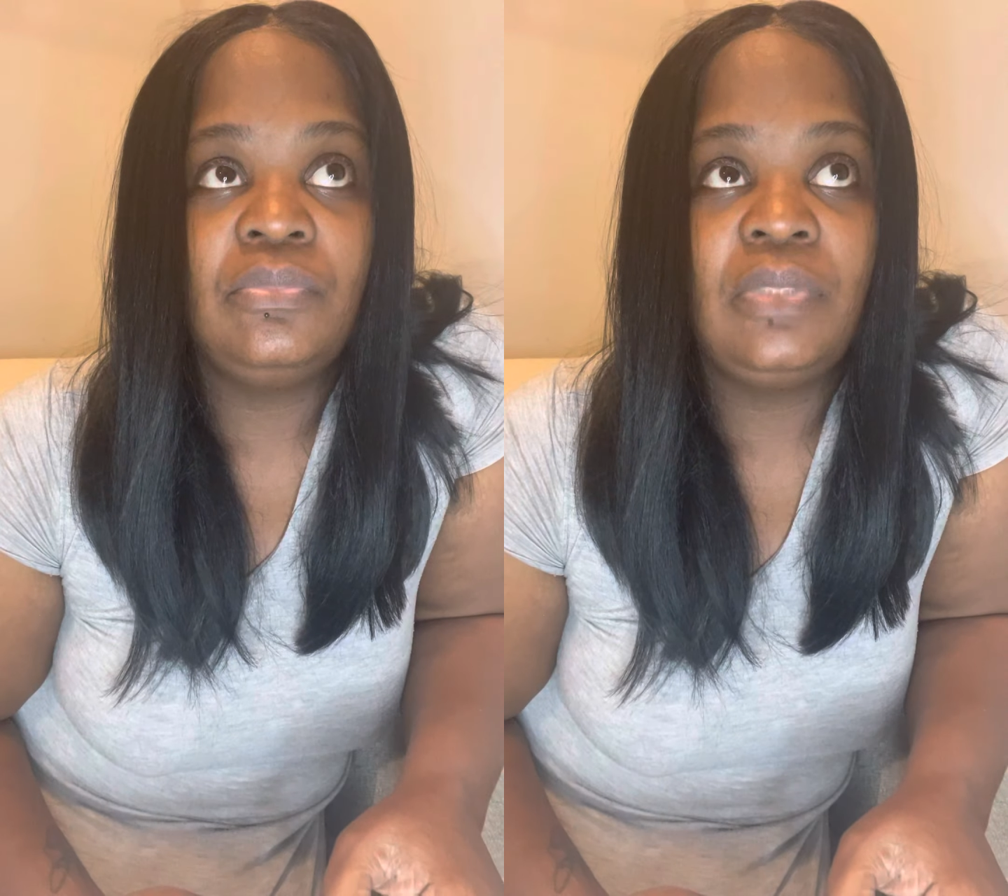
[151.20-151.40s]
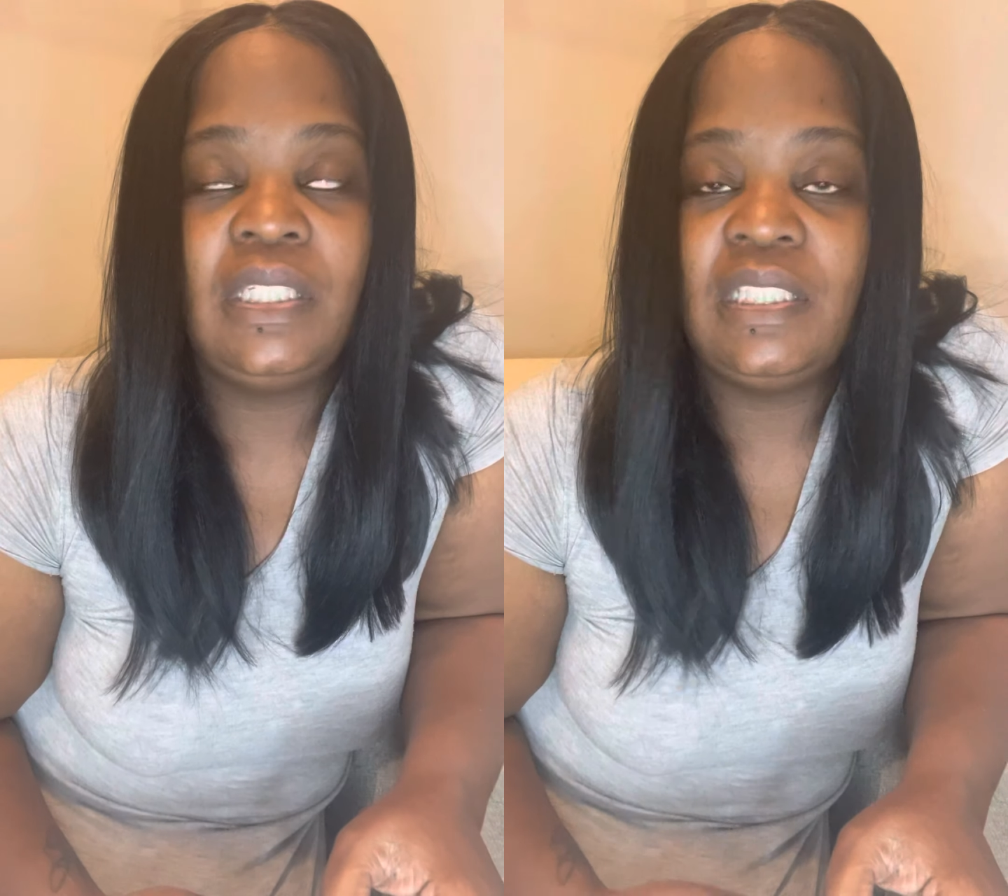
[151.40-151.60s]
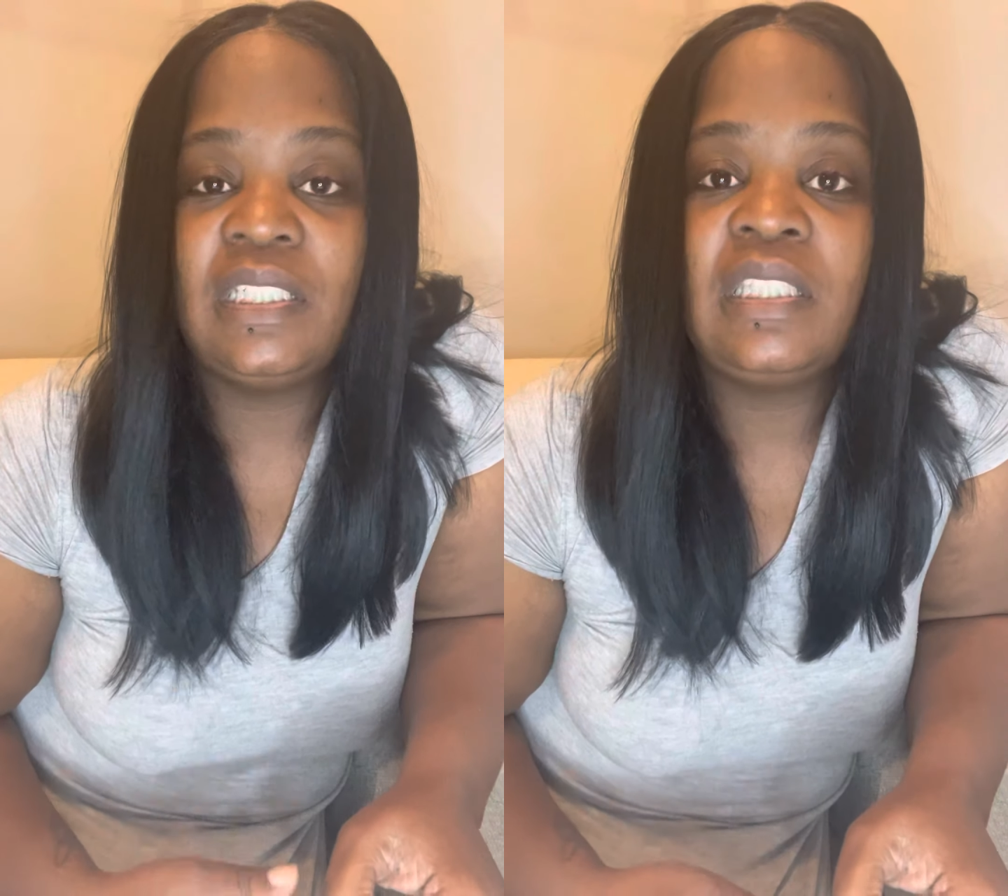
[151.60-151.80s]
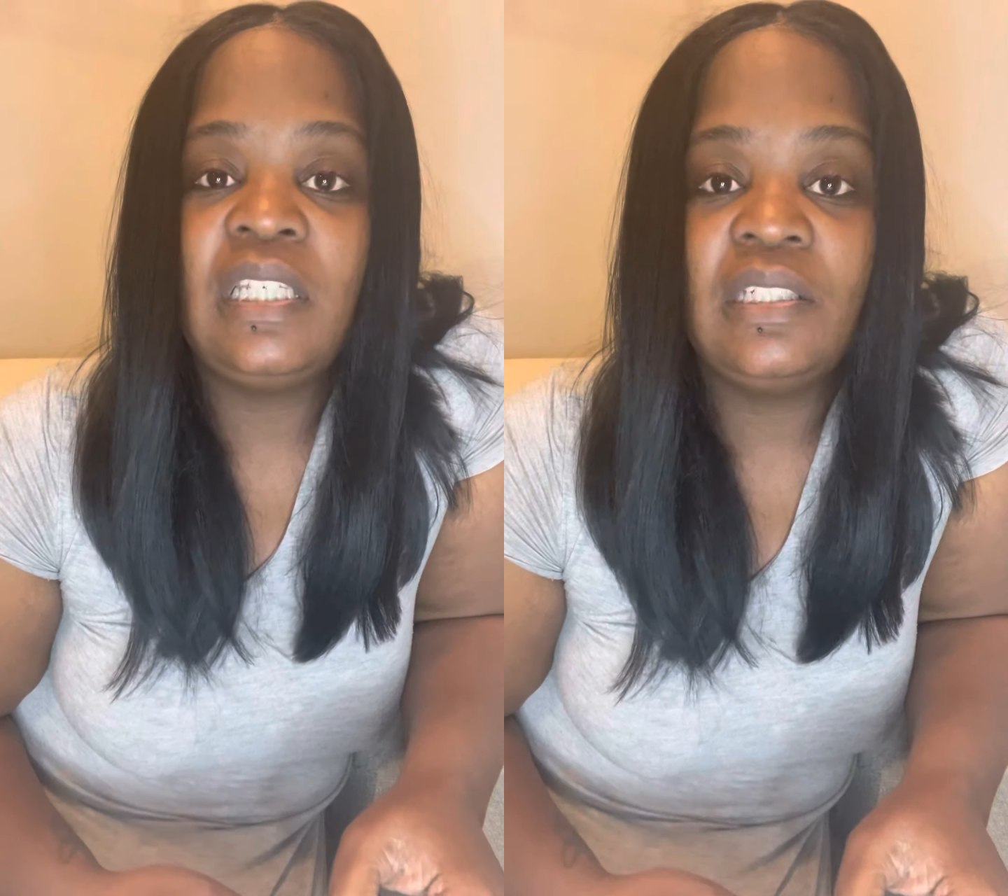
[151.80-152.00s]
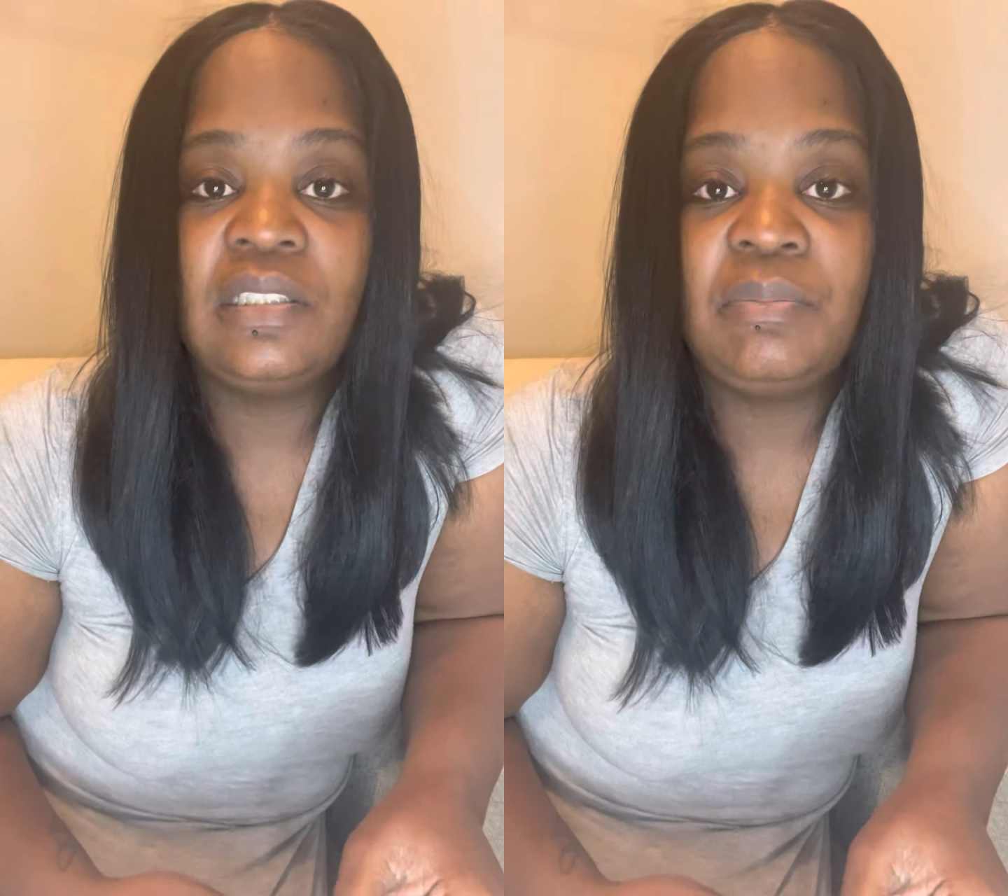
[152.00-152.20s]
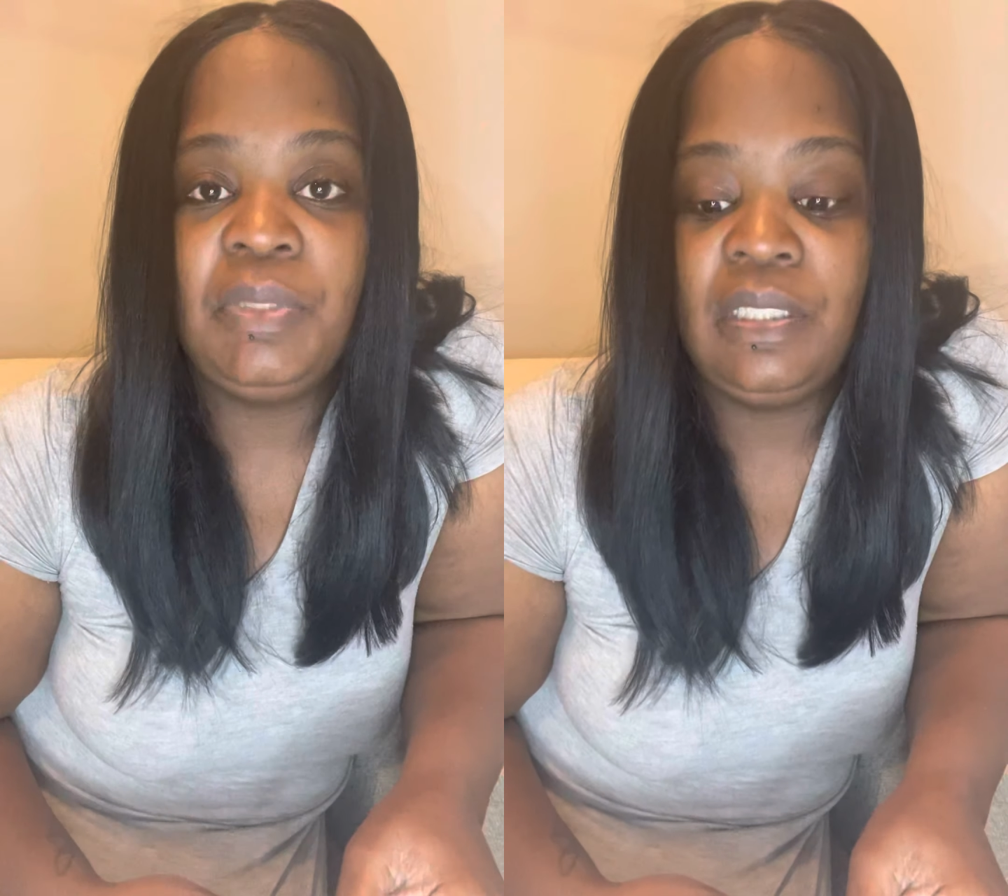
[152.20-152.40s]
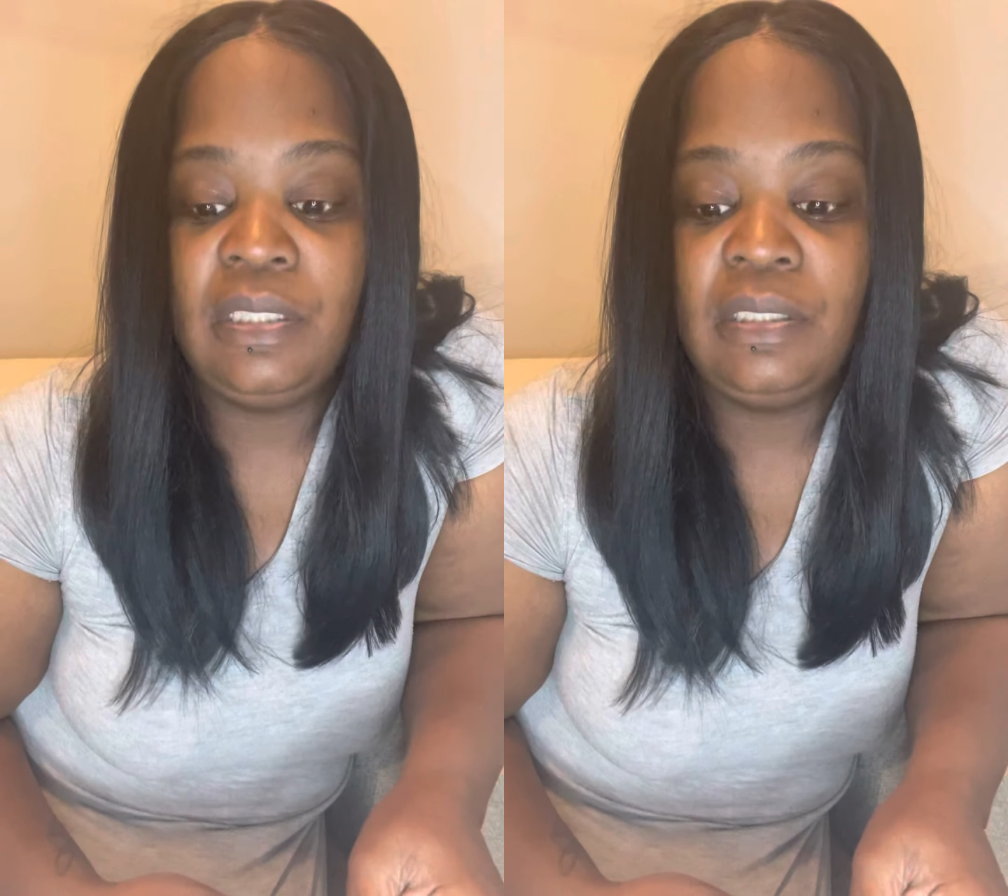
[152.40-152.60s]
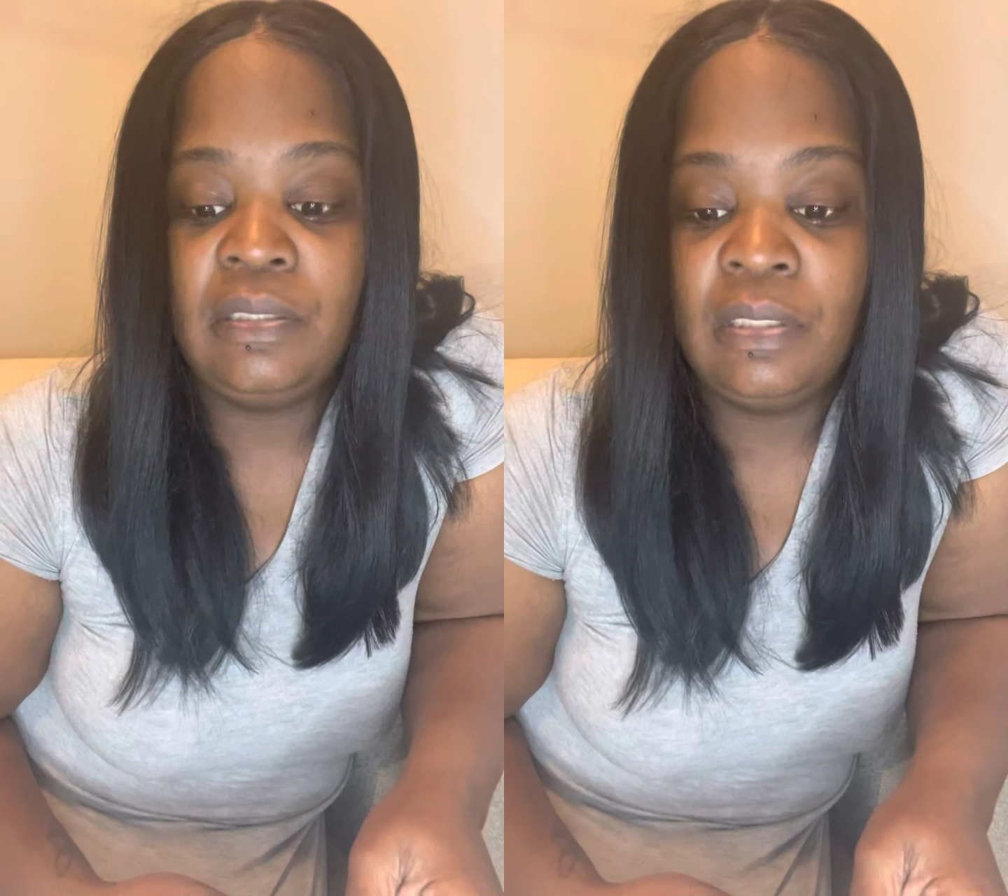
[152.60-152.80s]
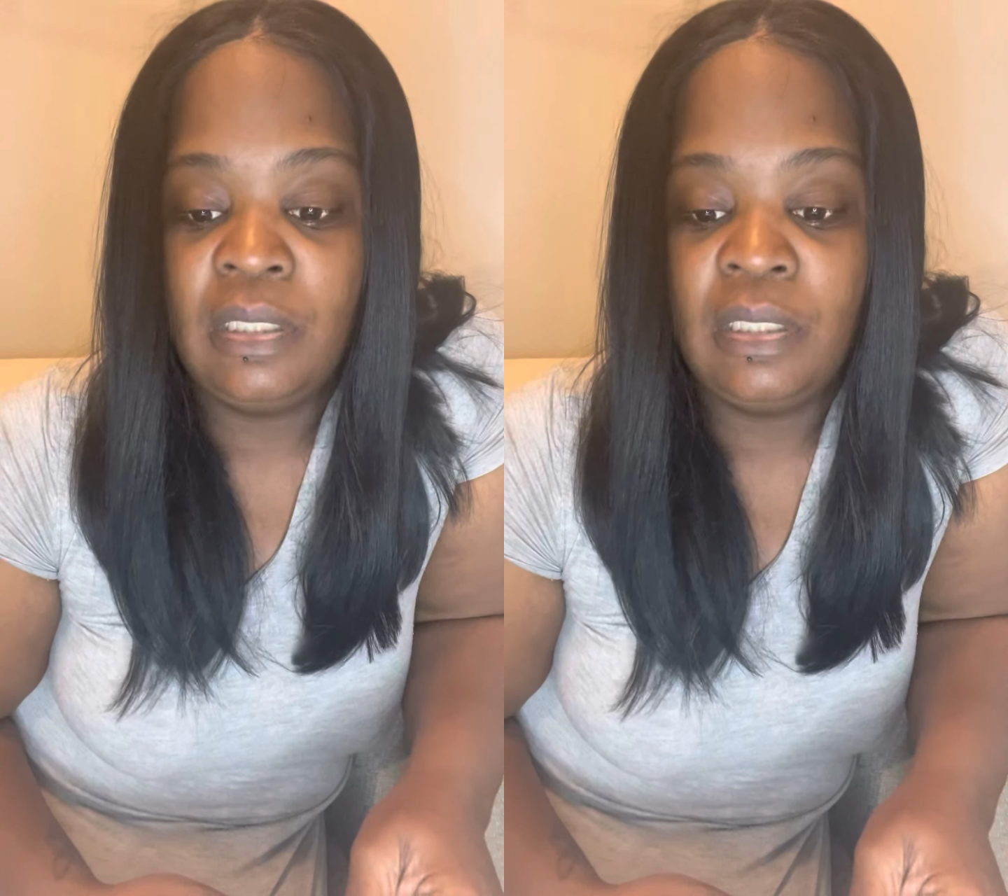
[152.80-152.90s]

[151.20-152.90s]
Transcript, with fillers: it just tells me,